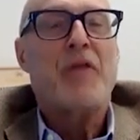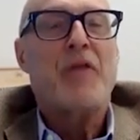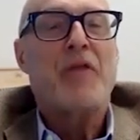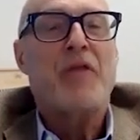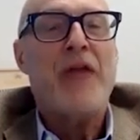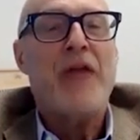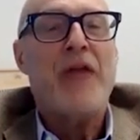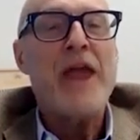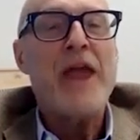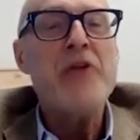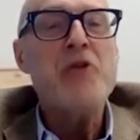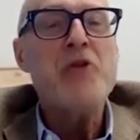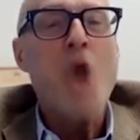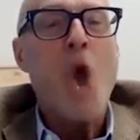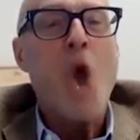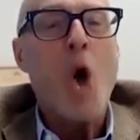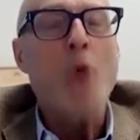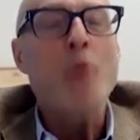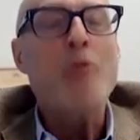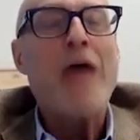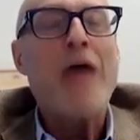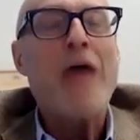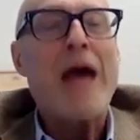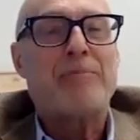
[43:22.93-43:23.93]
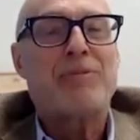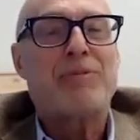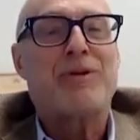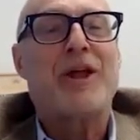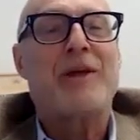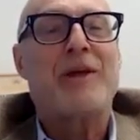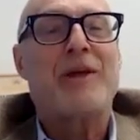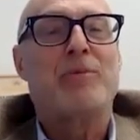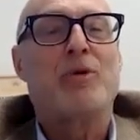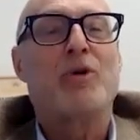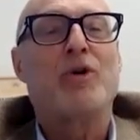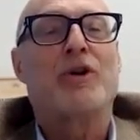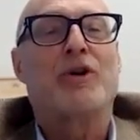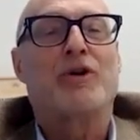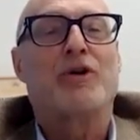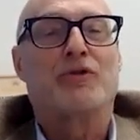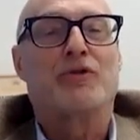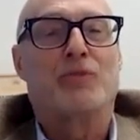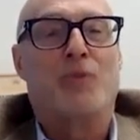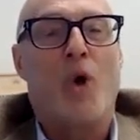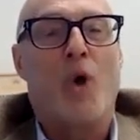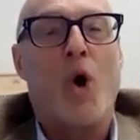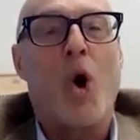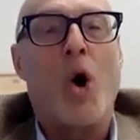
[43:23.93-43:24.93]
They know that playbook
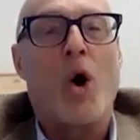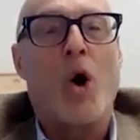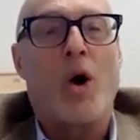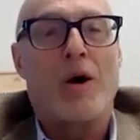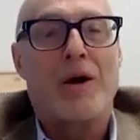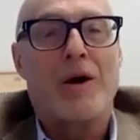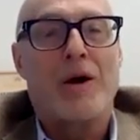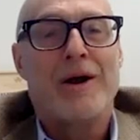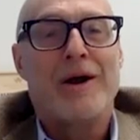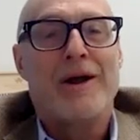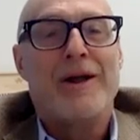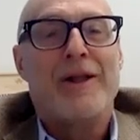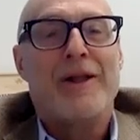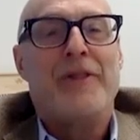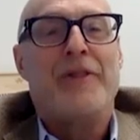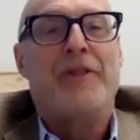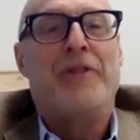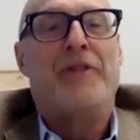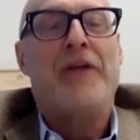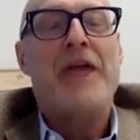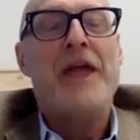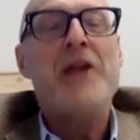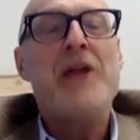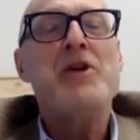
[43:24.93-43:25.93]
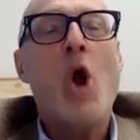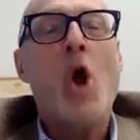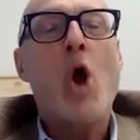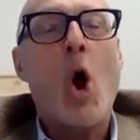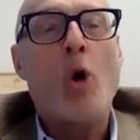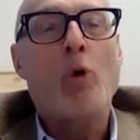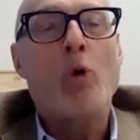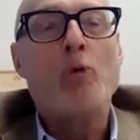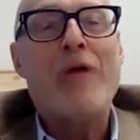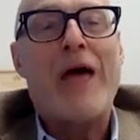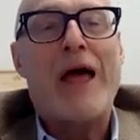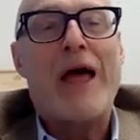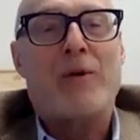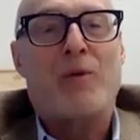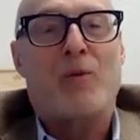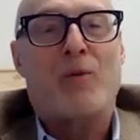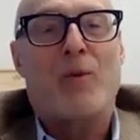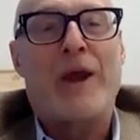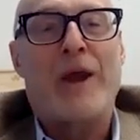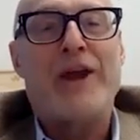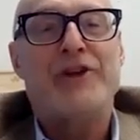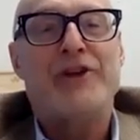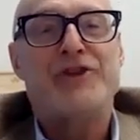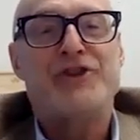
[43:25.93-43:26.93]
is wrong. They know that
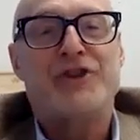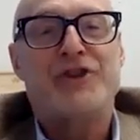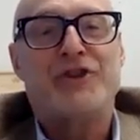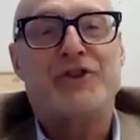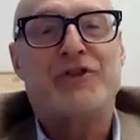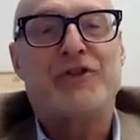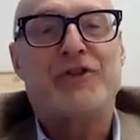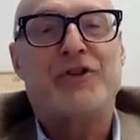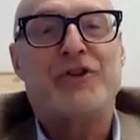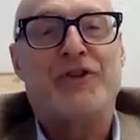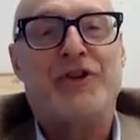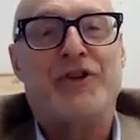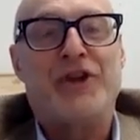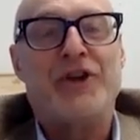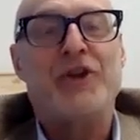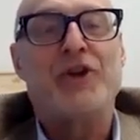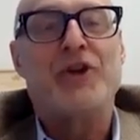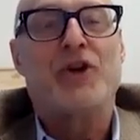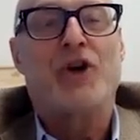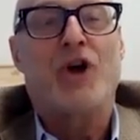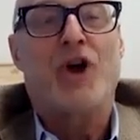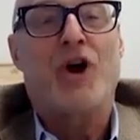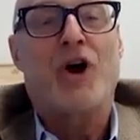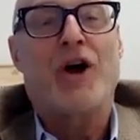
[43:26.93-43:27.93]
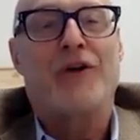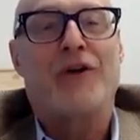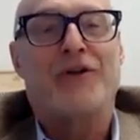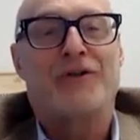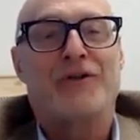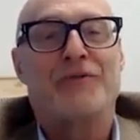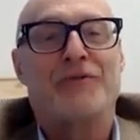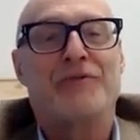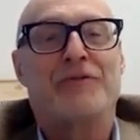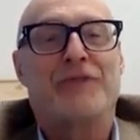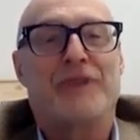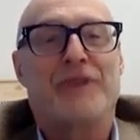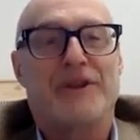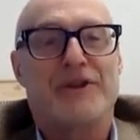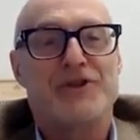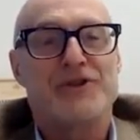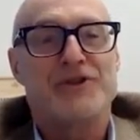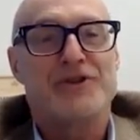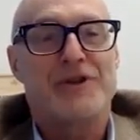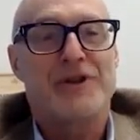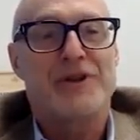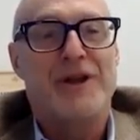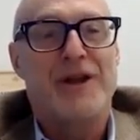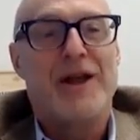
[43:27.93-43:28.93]
wages didn't cause
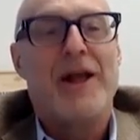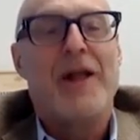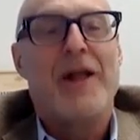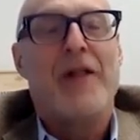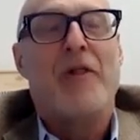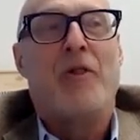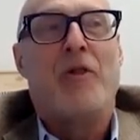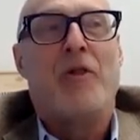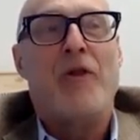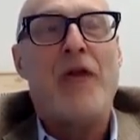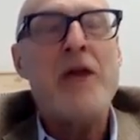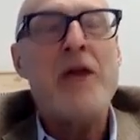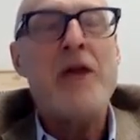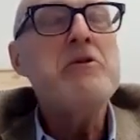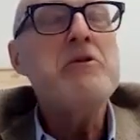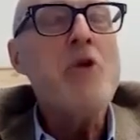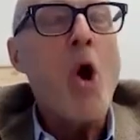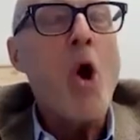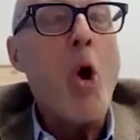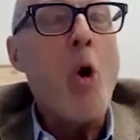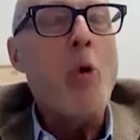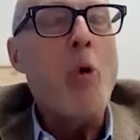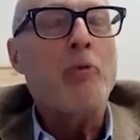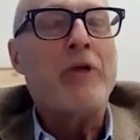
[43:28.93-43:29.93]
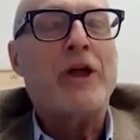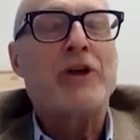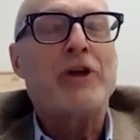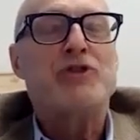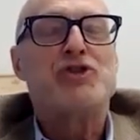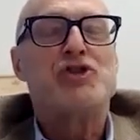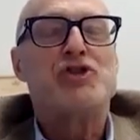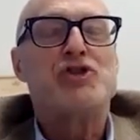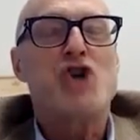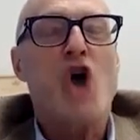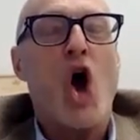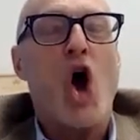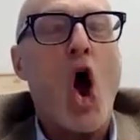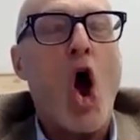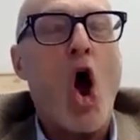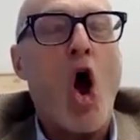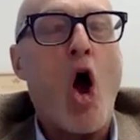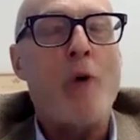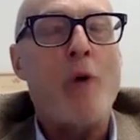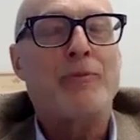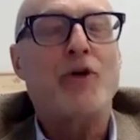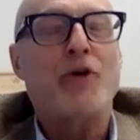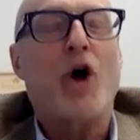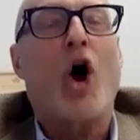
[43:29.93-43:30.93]
inflation. They know that
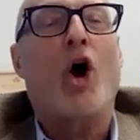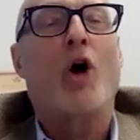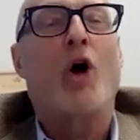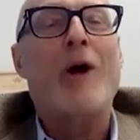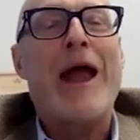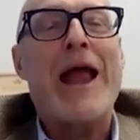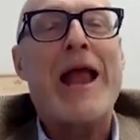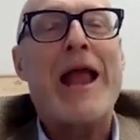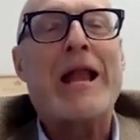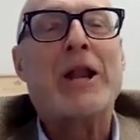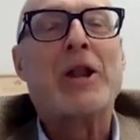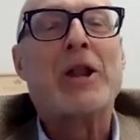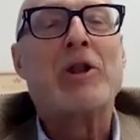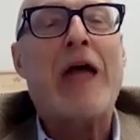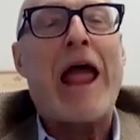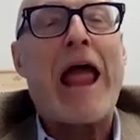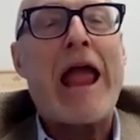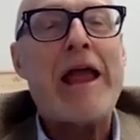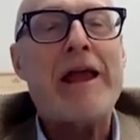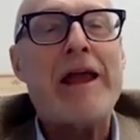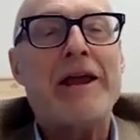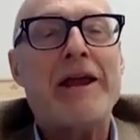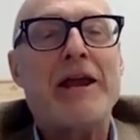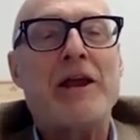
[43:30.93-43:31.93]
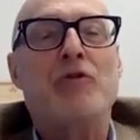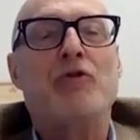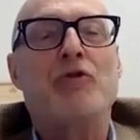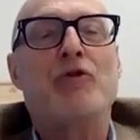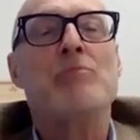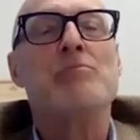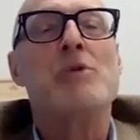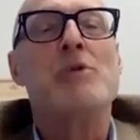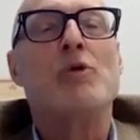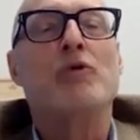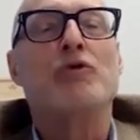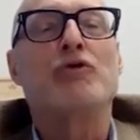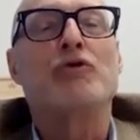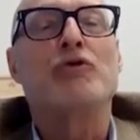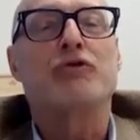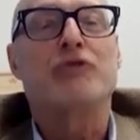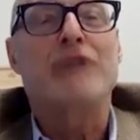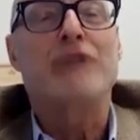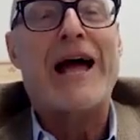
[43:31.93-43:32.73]
jobs are a lagging, the most